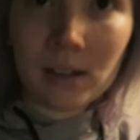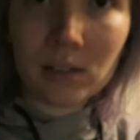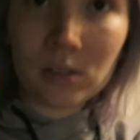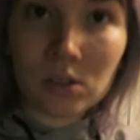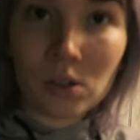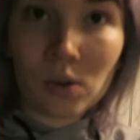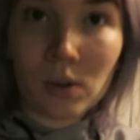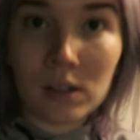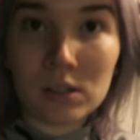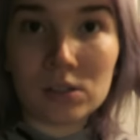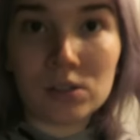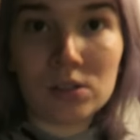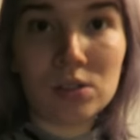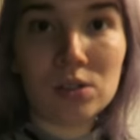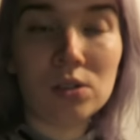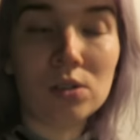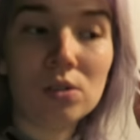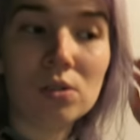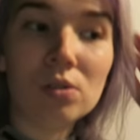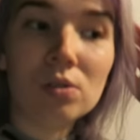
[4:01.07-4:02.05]
is going
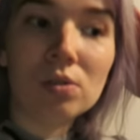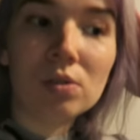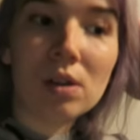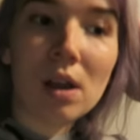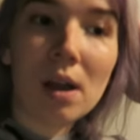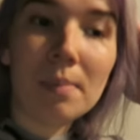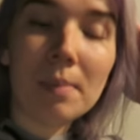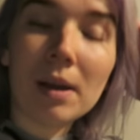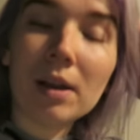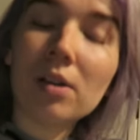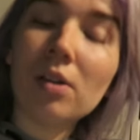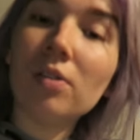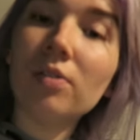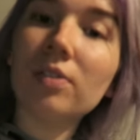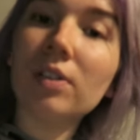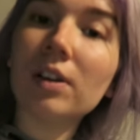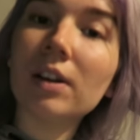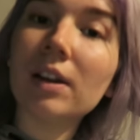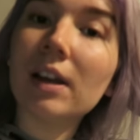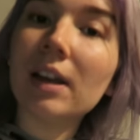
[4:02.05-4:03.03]
to come back
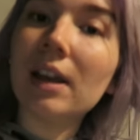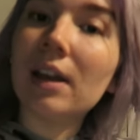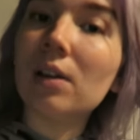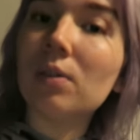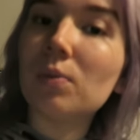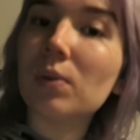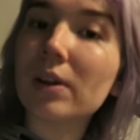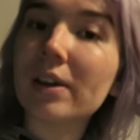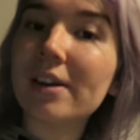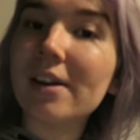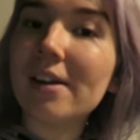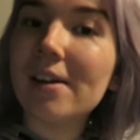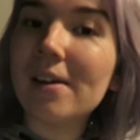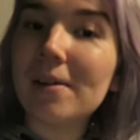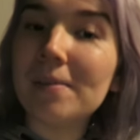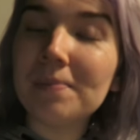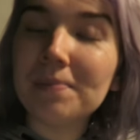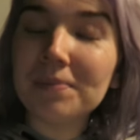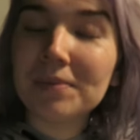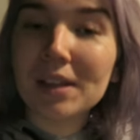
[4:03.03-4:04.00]
over and we're
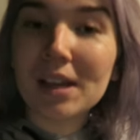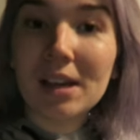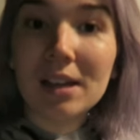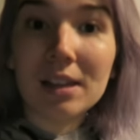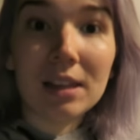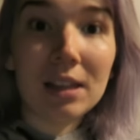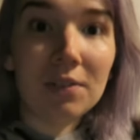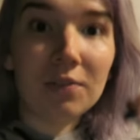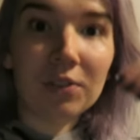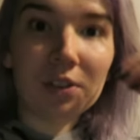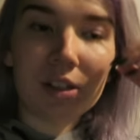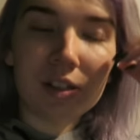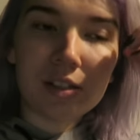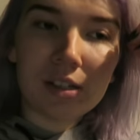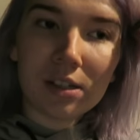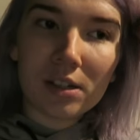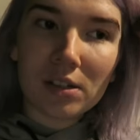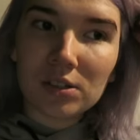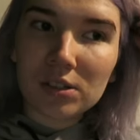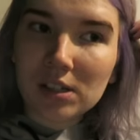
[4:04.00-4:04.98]
gonna leave for the
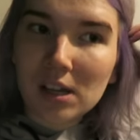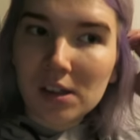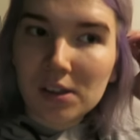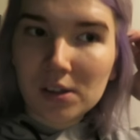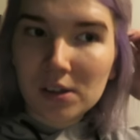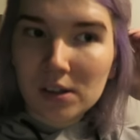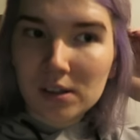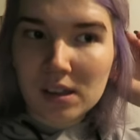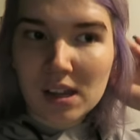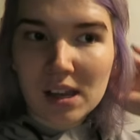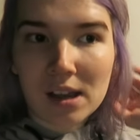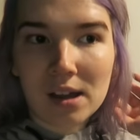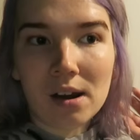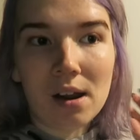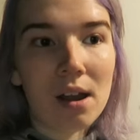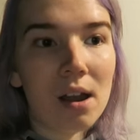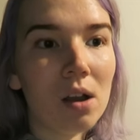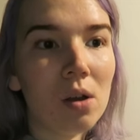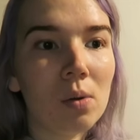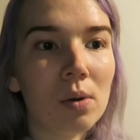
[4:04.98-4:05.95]
dinner together in like an
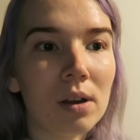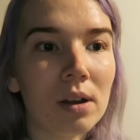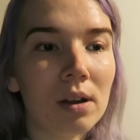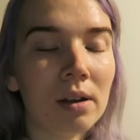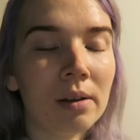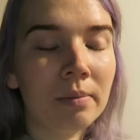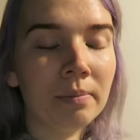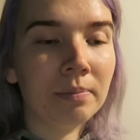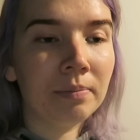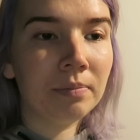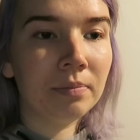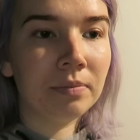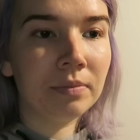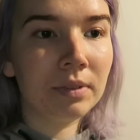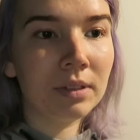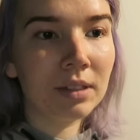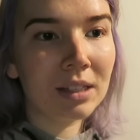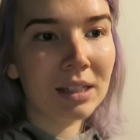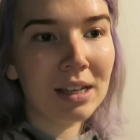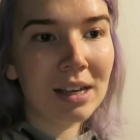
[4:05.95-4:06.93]
hour.
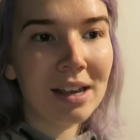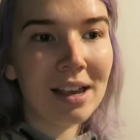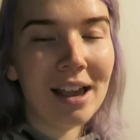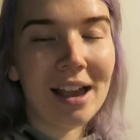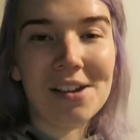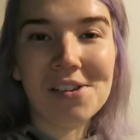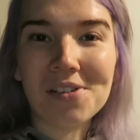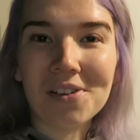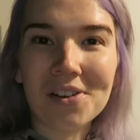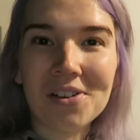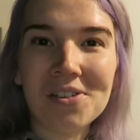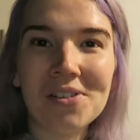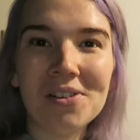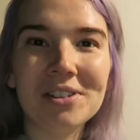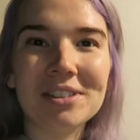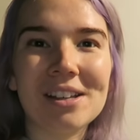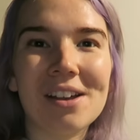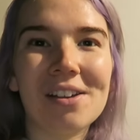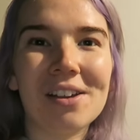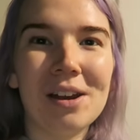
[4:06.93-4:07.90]
I don't know
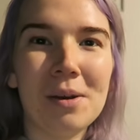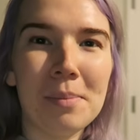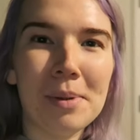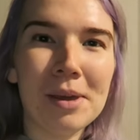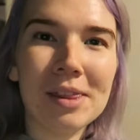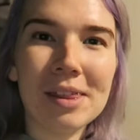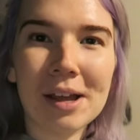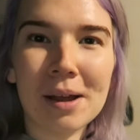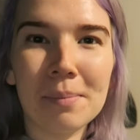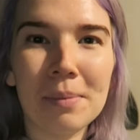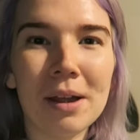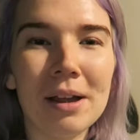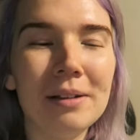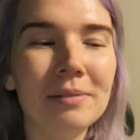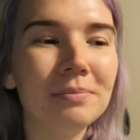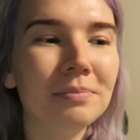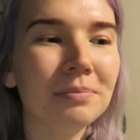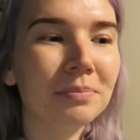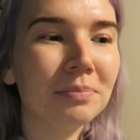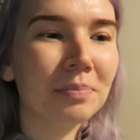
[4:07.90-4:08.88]
who's all gonna be there,
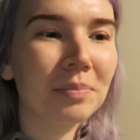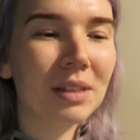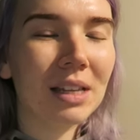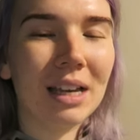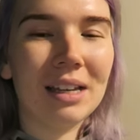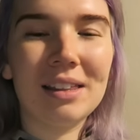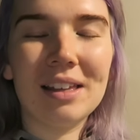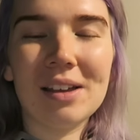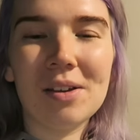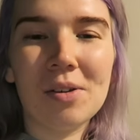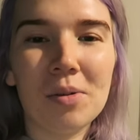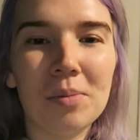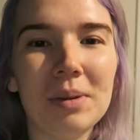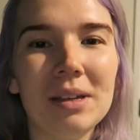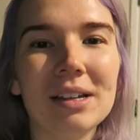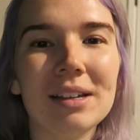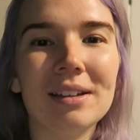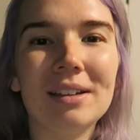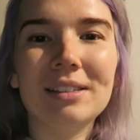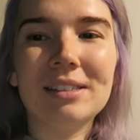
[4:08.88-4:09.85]
but I think it will
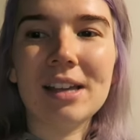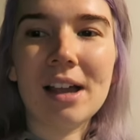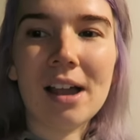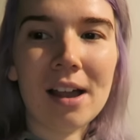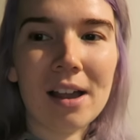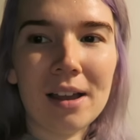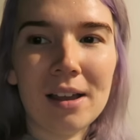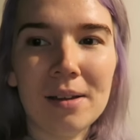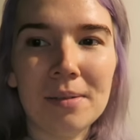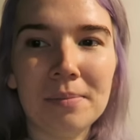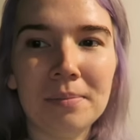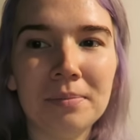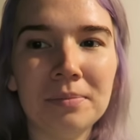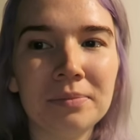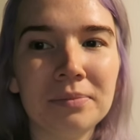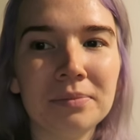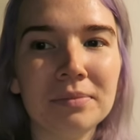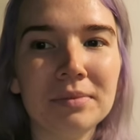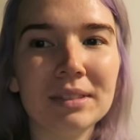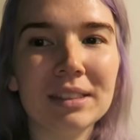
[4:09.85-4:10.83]
be a good time.
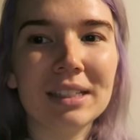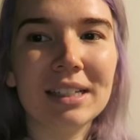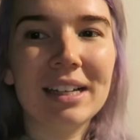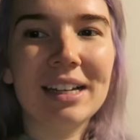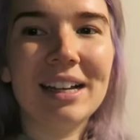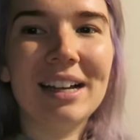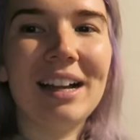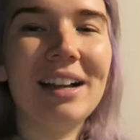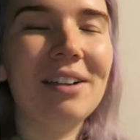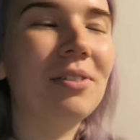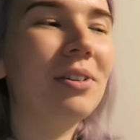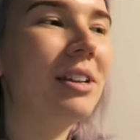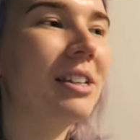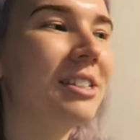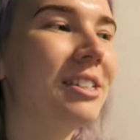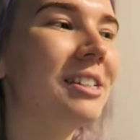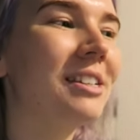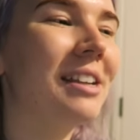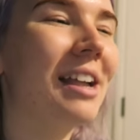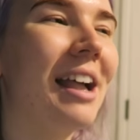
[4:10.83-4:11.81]
I
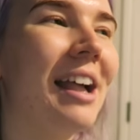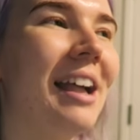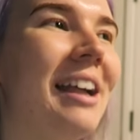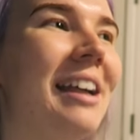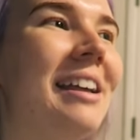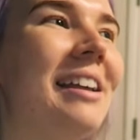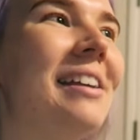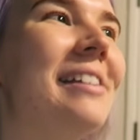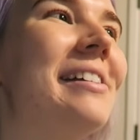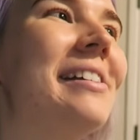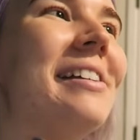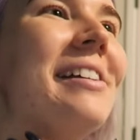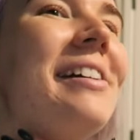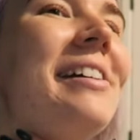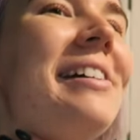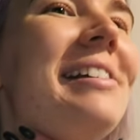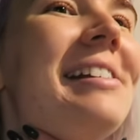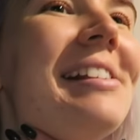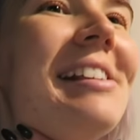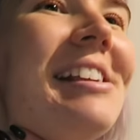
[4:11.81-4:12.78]
wish I
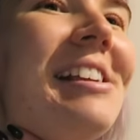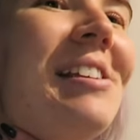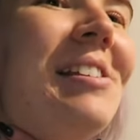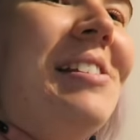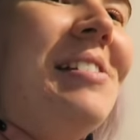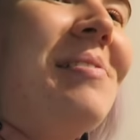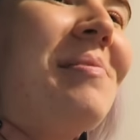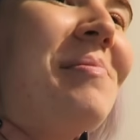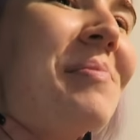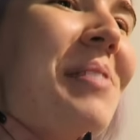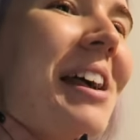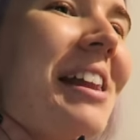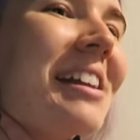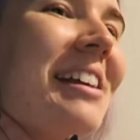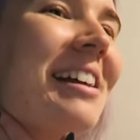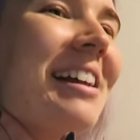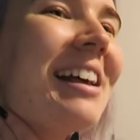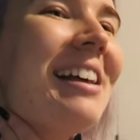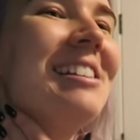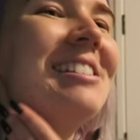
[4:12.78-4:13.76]
could eat
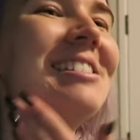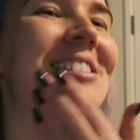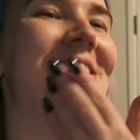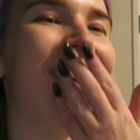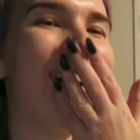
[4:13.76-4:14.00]
better and